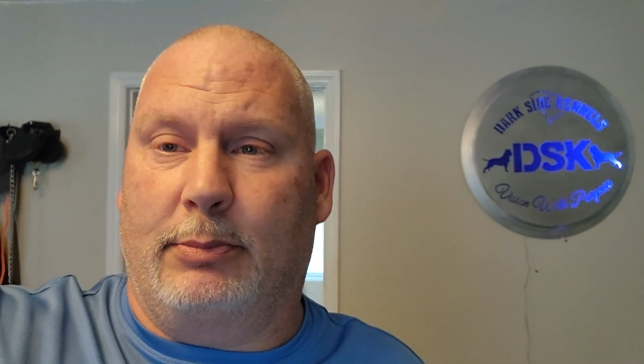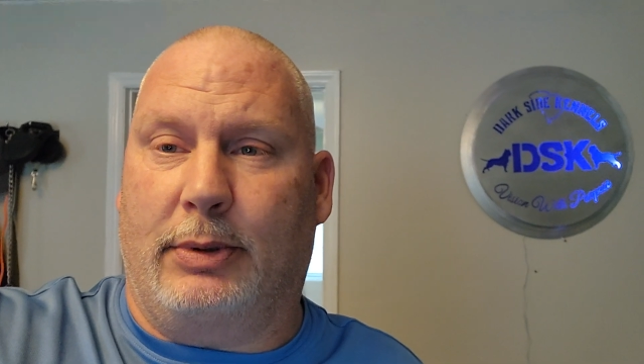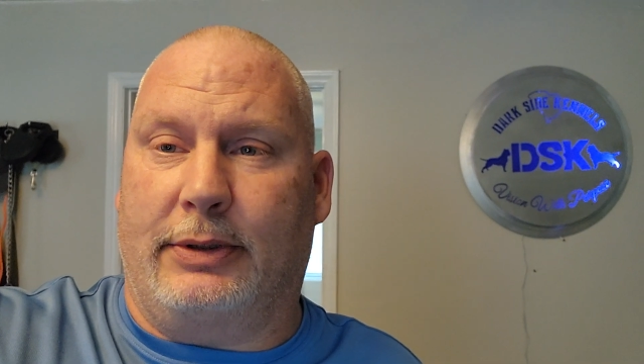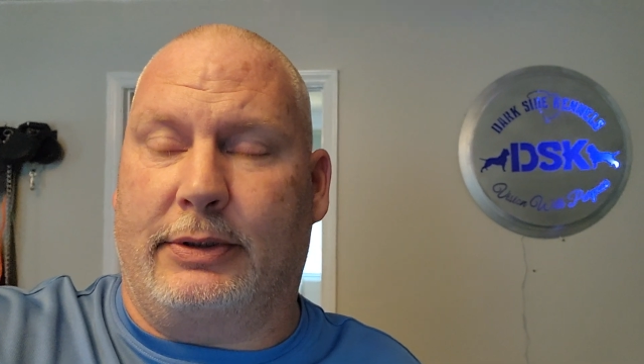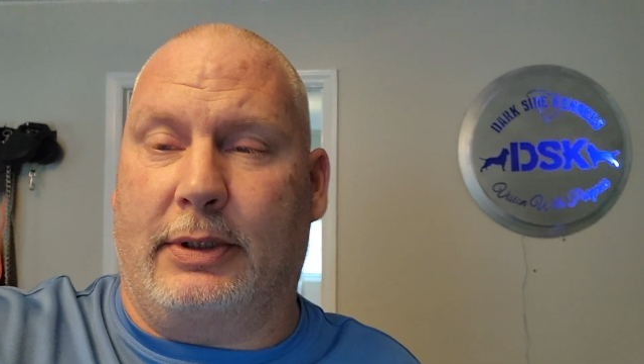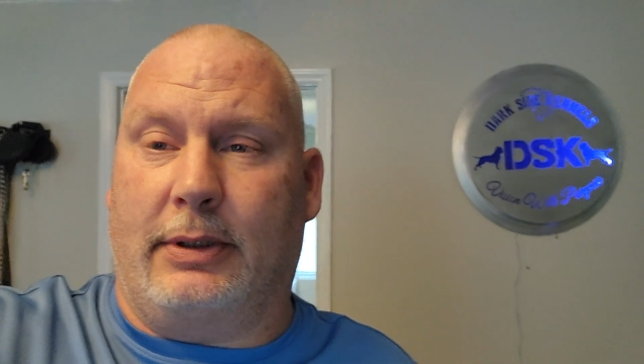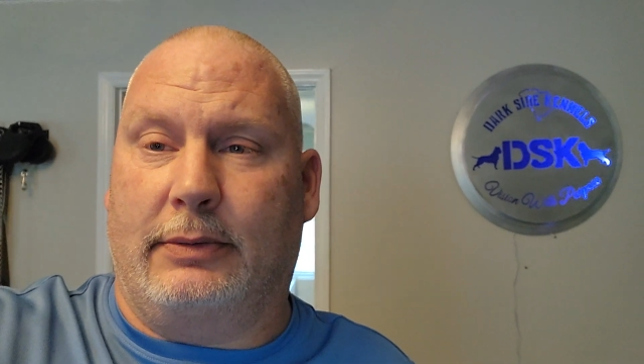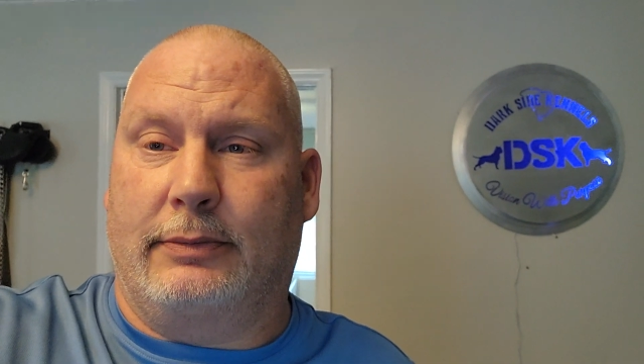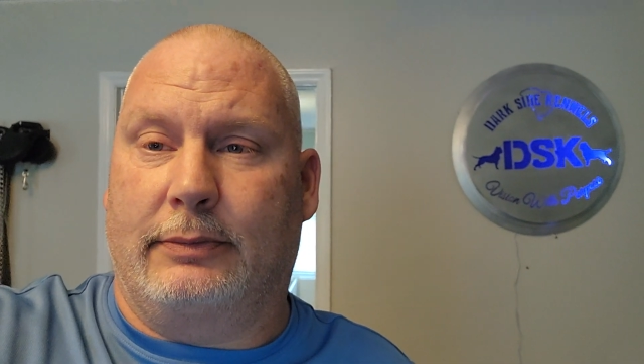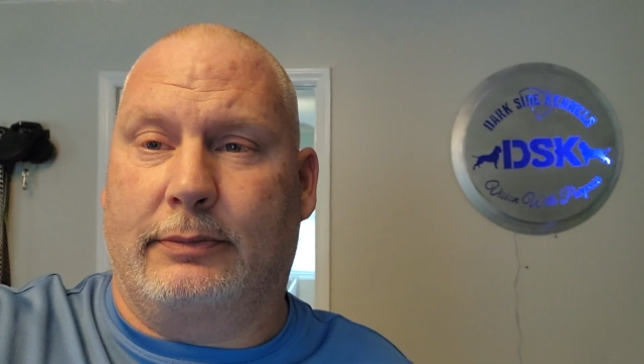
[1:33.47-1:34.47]
But uh,
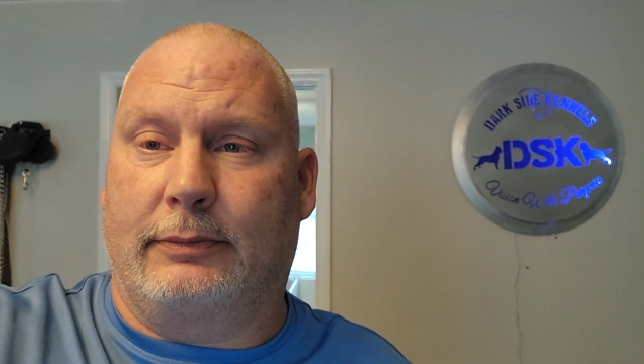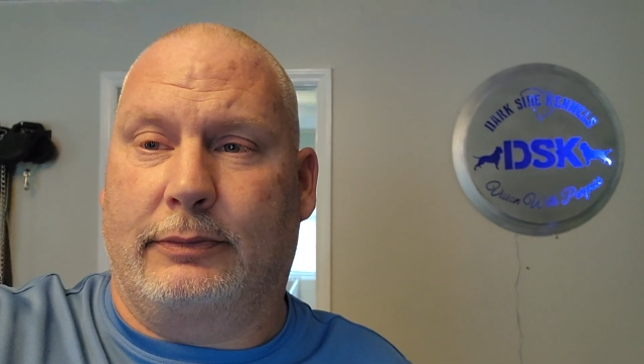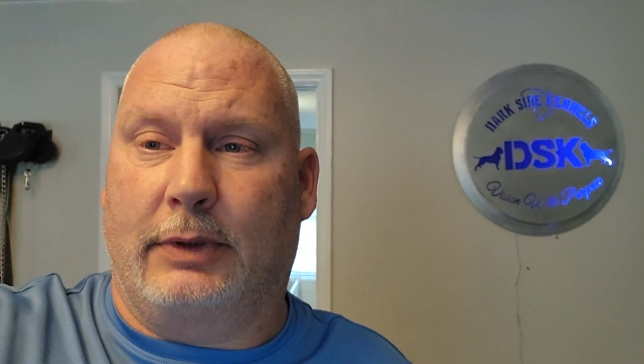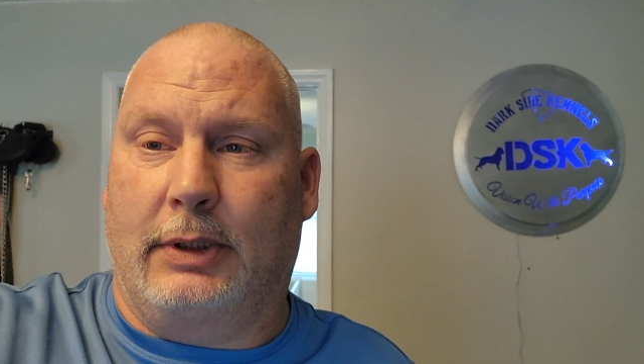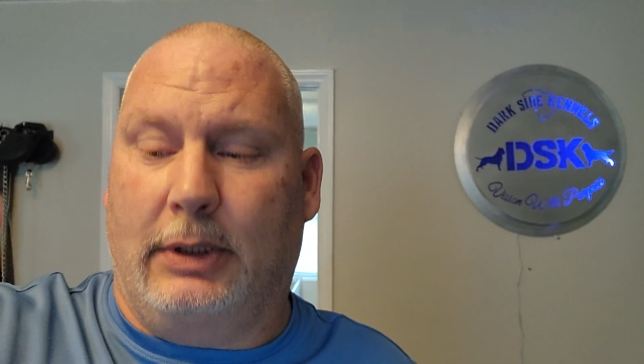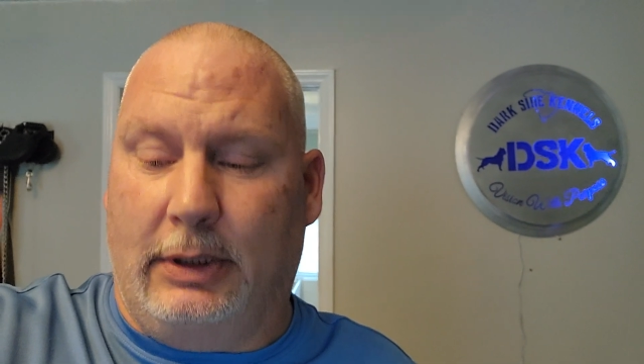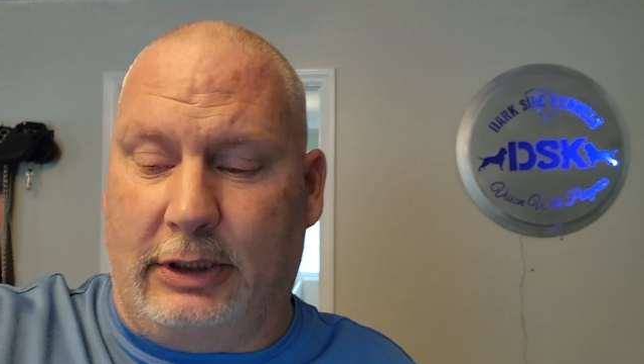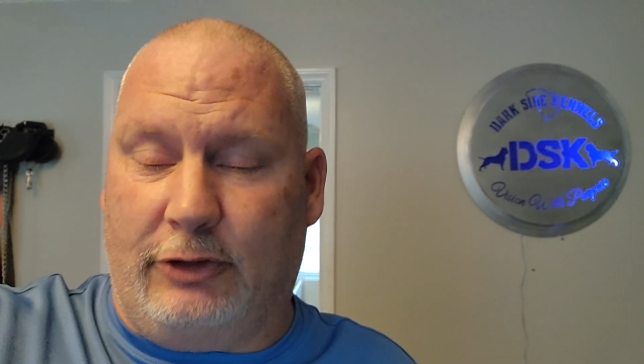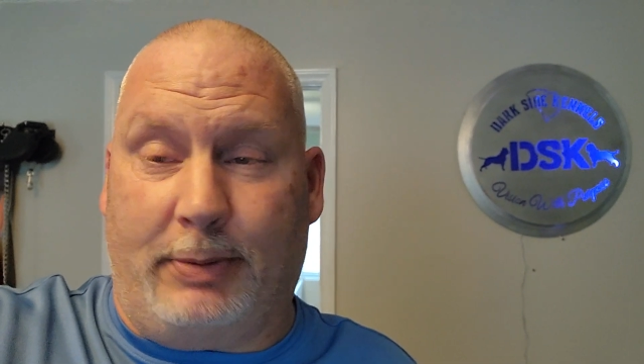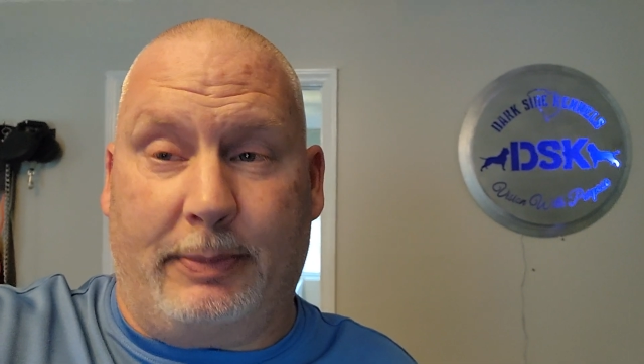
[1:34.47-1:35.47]

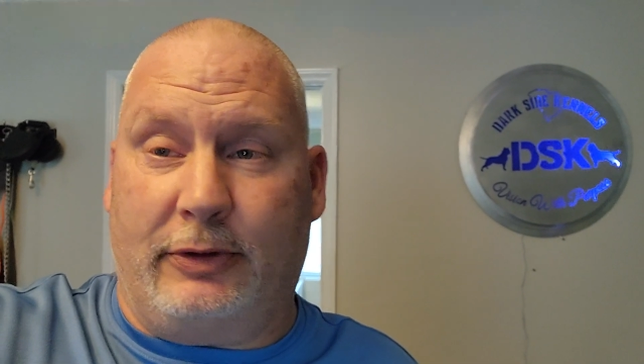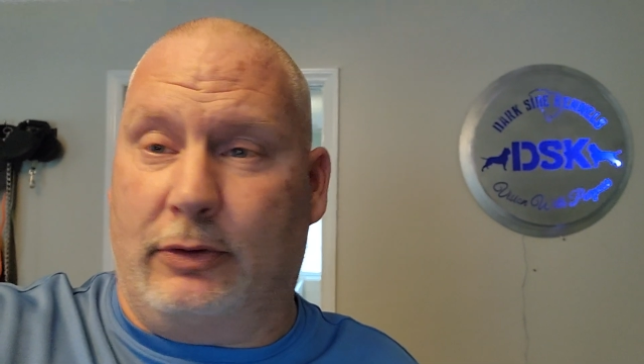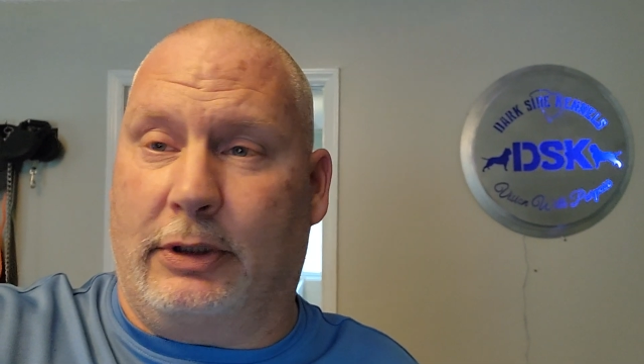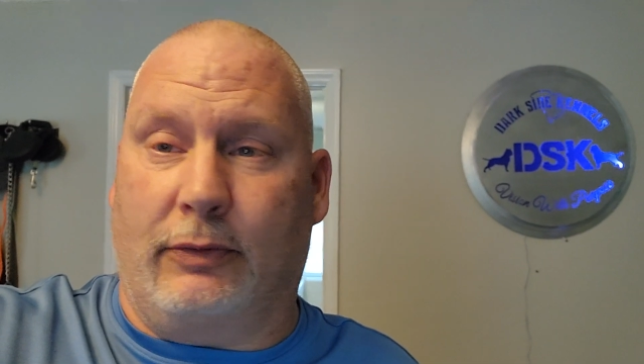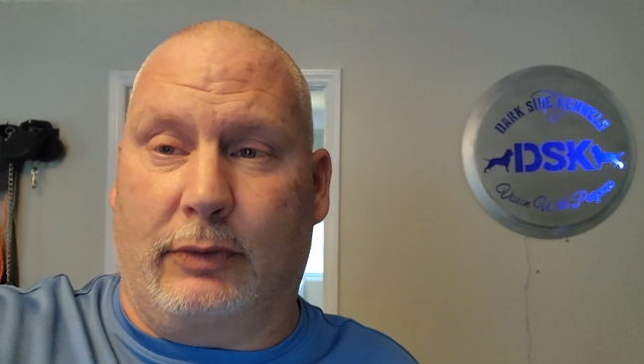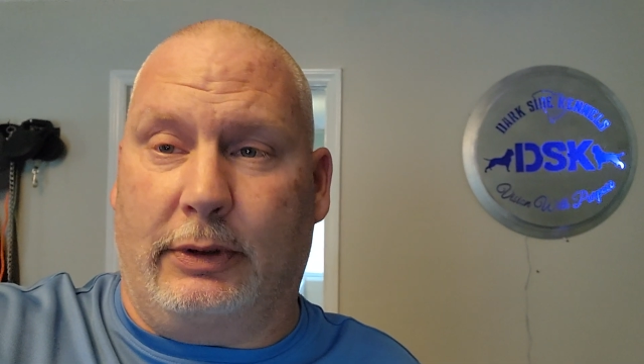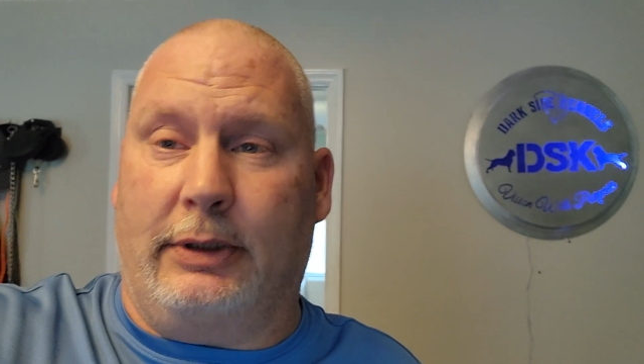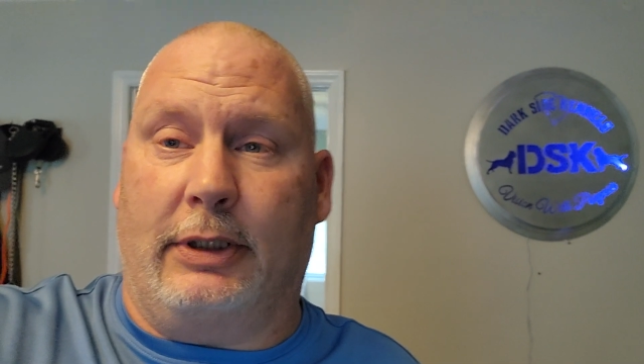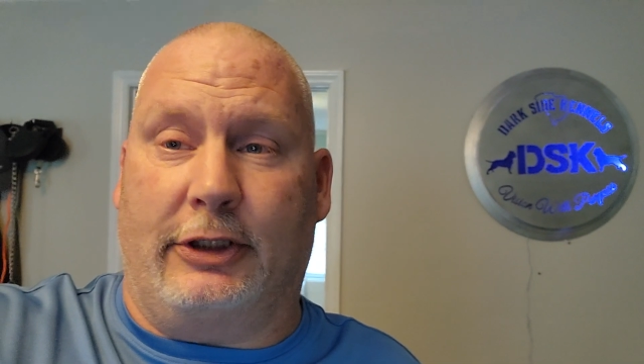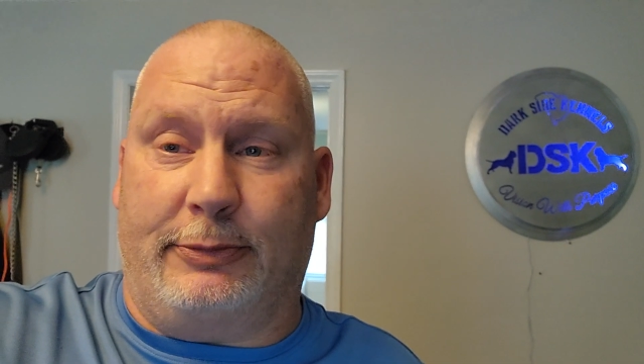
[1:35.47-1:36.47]
these puppies are looking
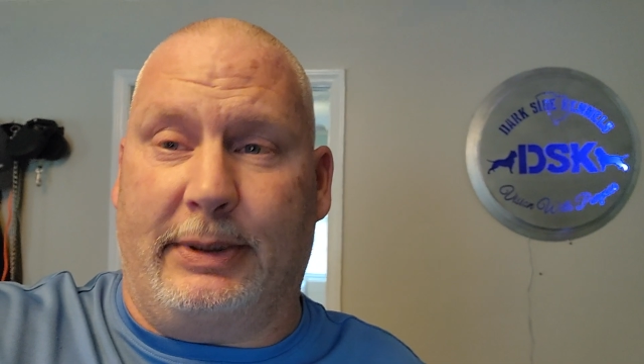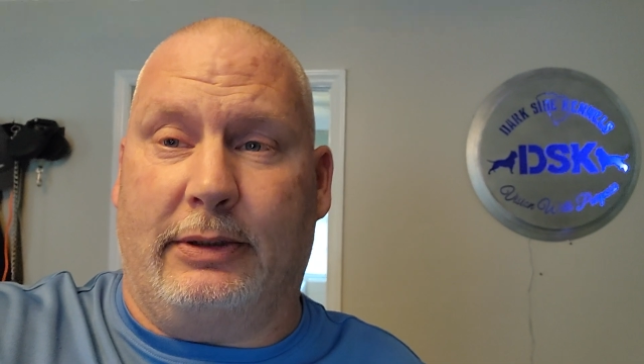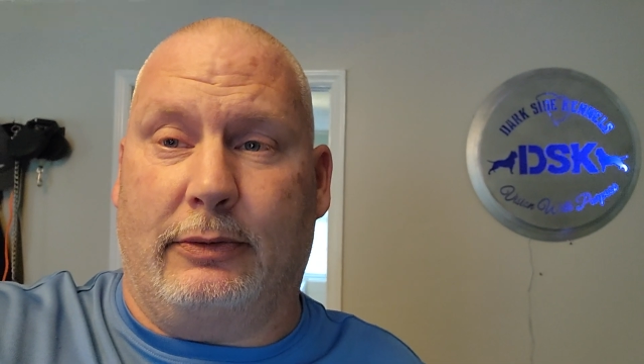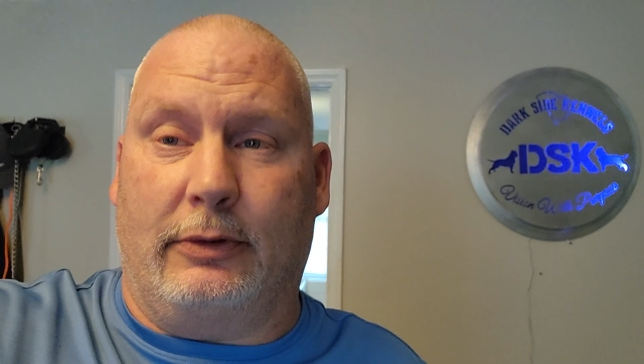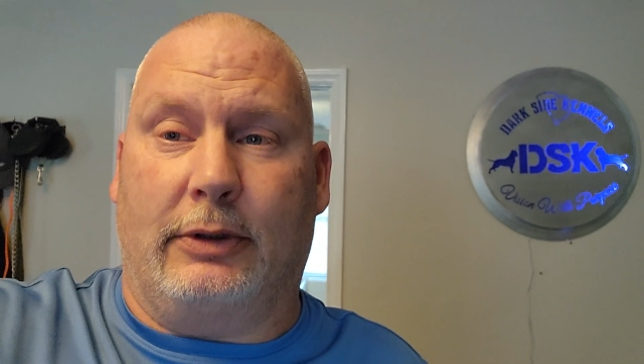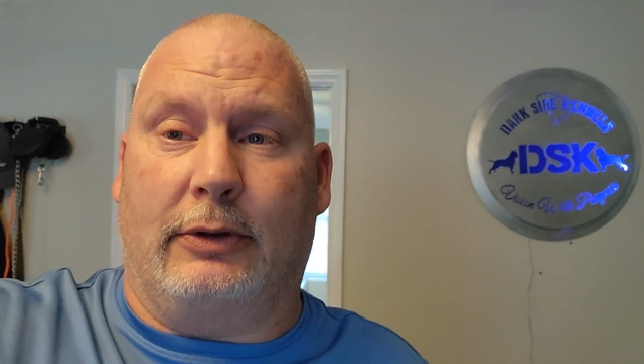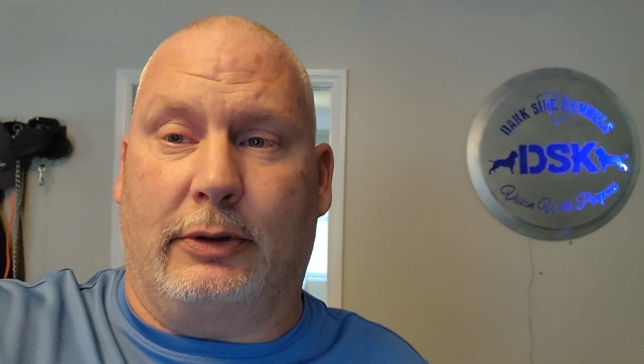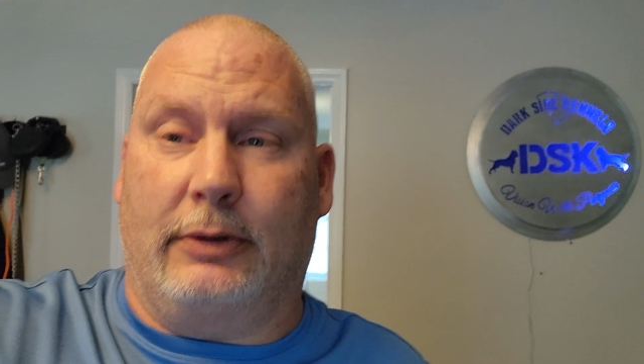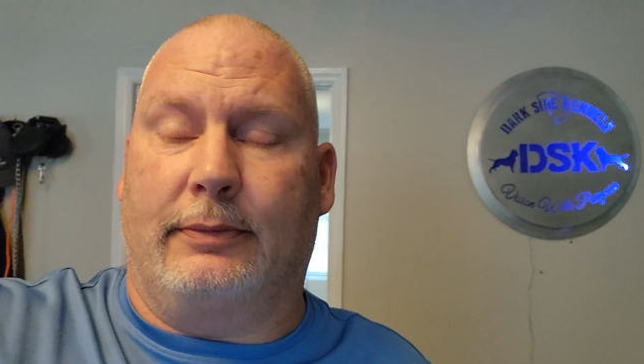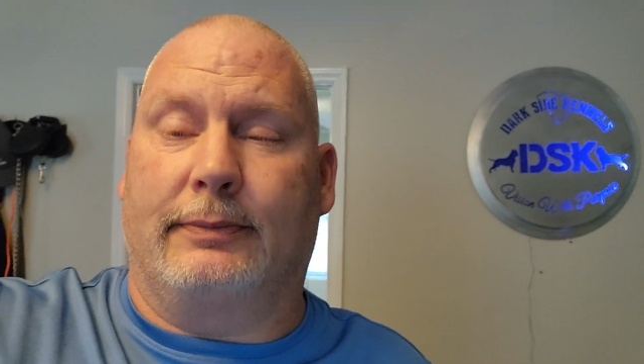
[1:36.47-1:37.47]
really nice, man. They're looking
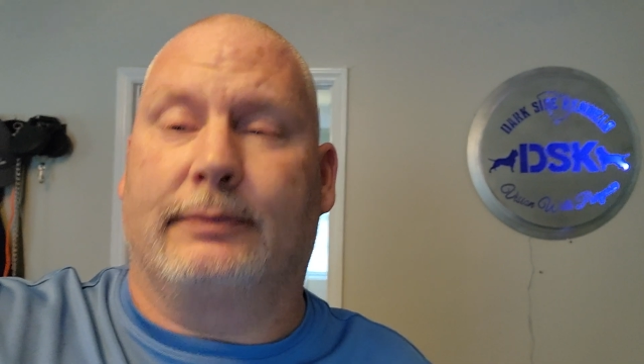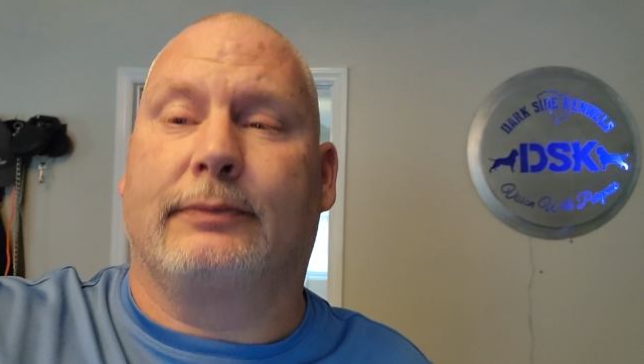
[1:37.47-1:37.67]
good.